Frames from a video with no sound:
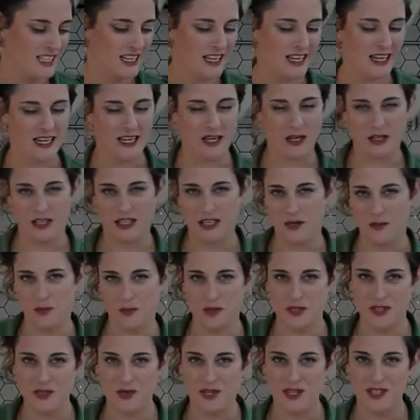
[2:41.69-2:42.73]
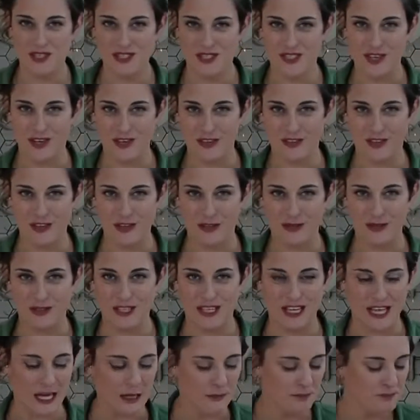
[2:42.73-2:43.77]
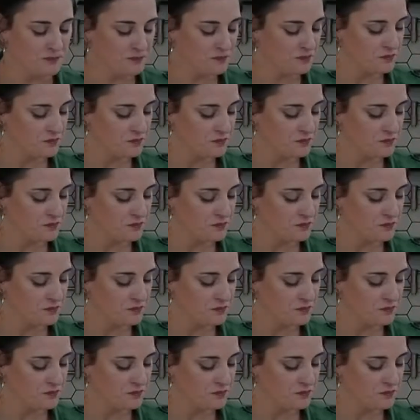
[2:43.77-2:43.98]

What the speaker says: Again, we're doing salt dough today.